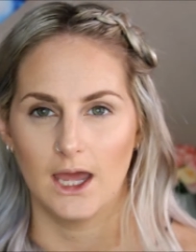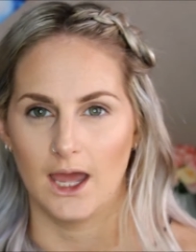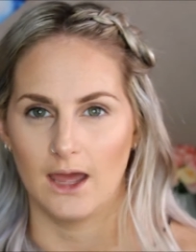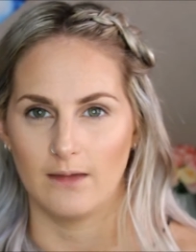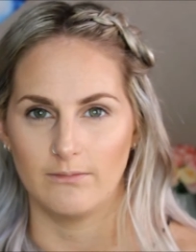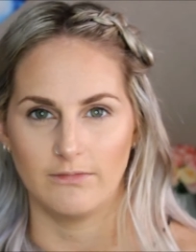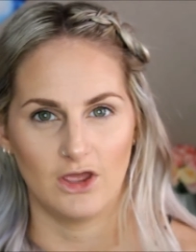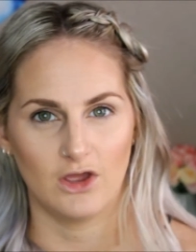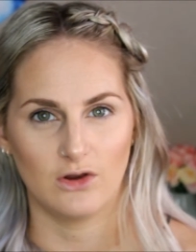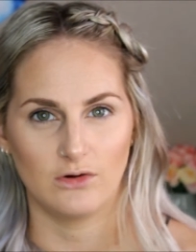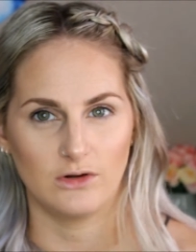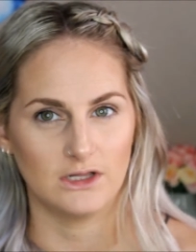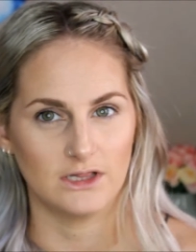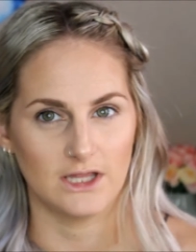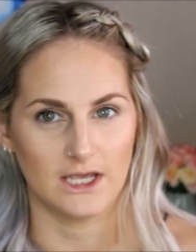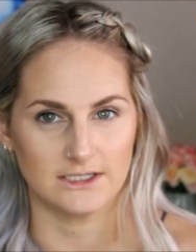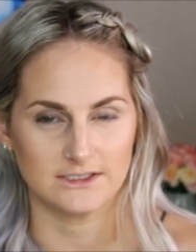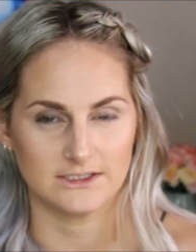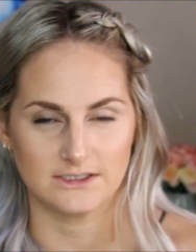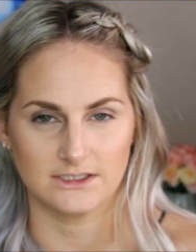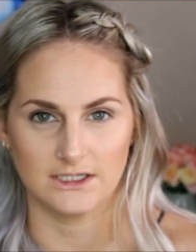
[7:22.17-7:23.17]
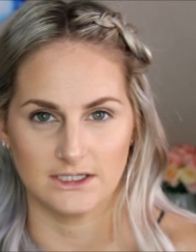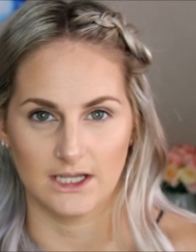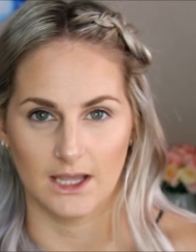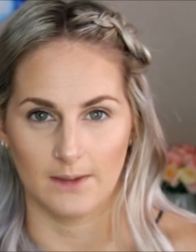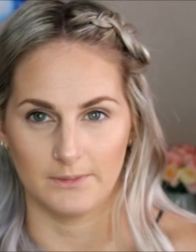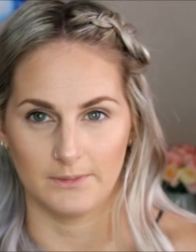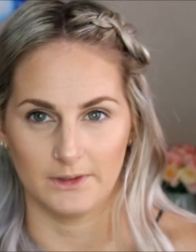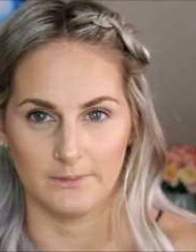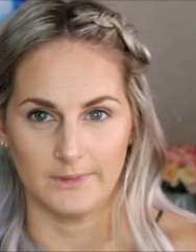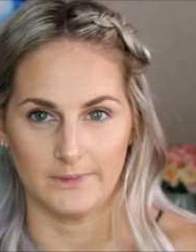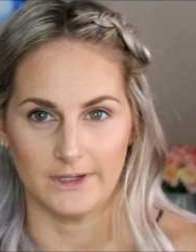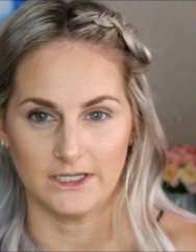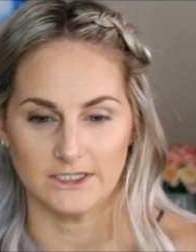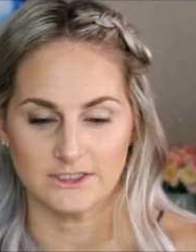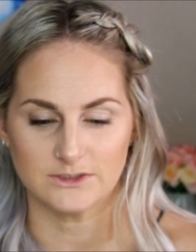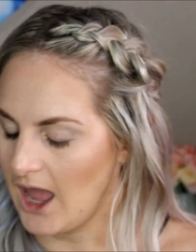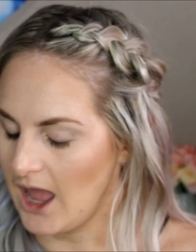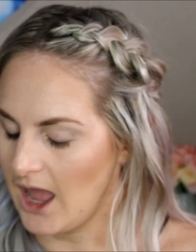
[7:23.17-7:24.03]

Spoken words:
and that only lasted a couple of minutes.